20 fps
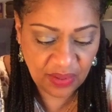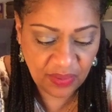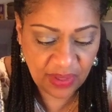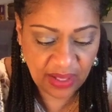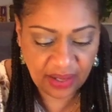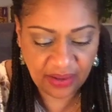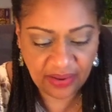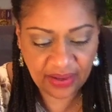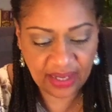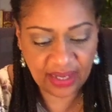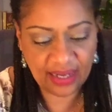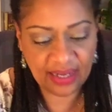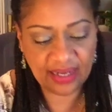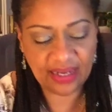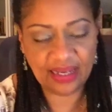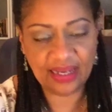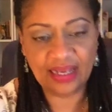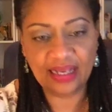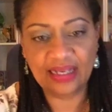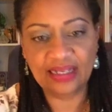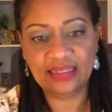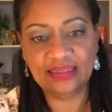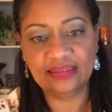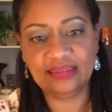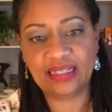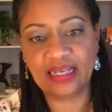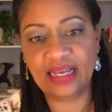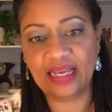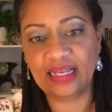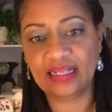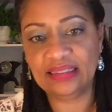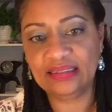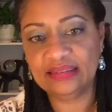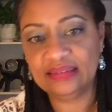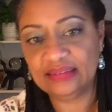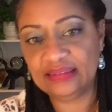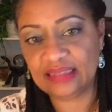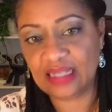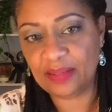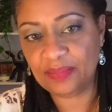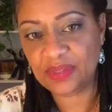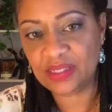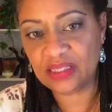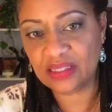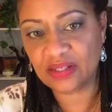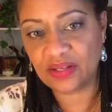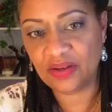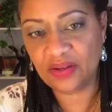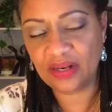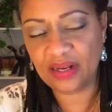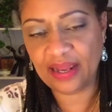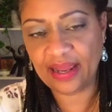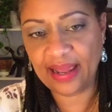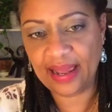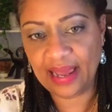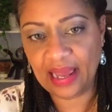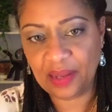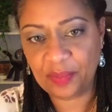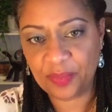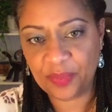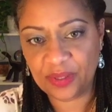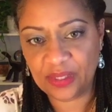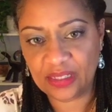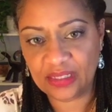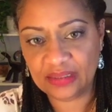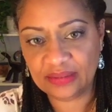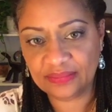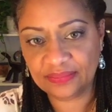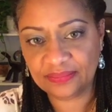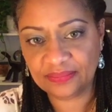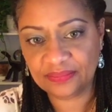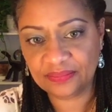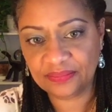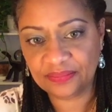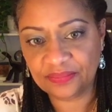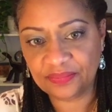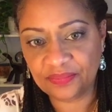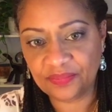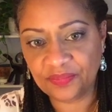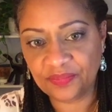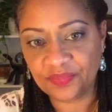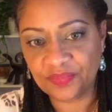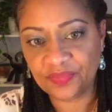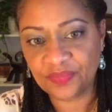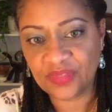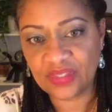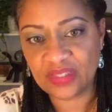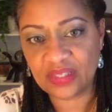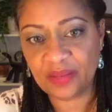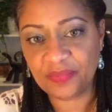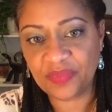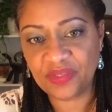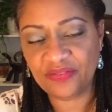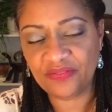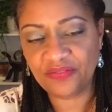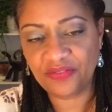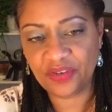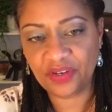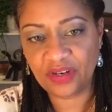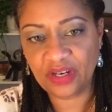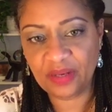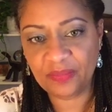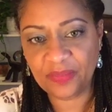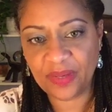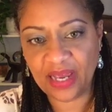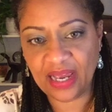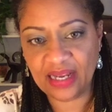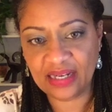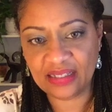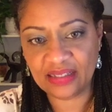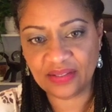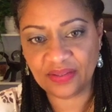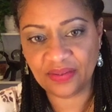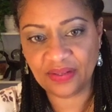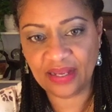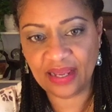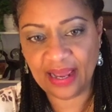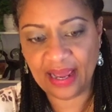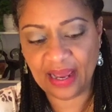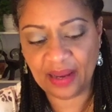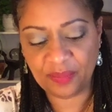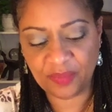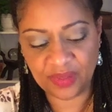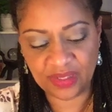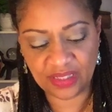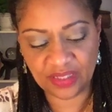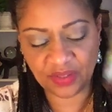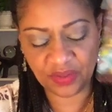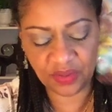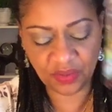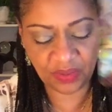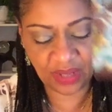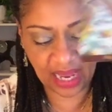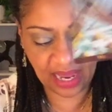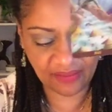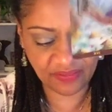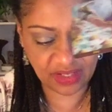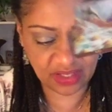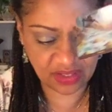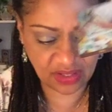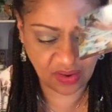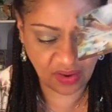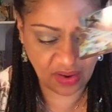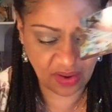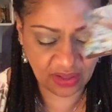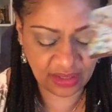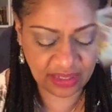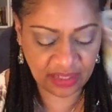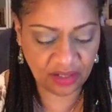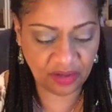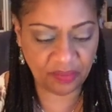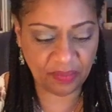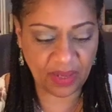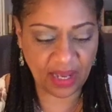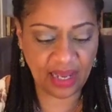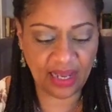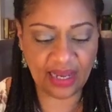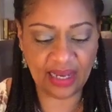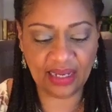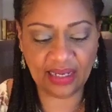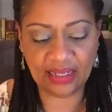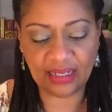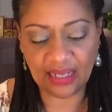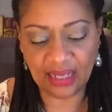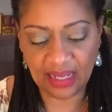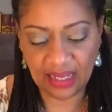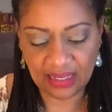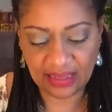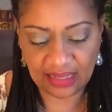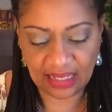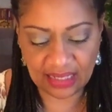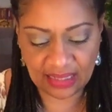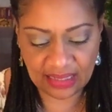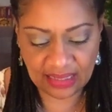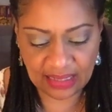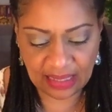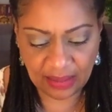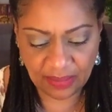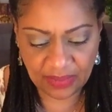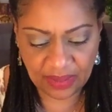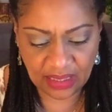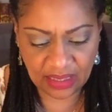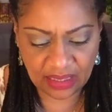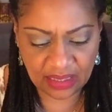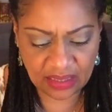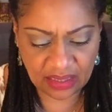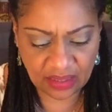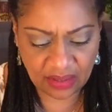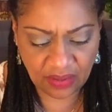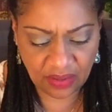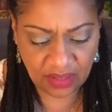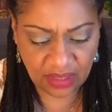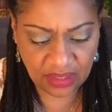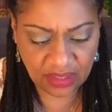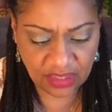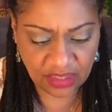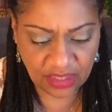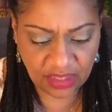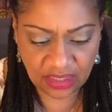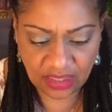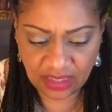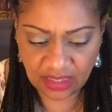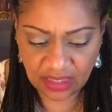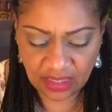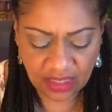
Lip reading: worried that something's going to happen. Something very bad is going to happen. So you have this all in your mind that something is going to just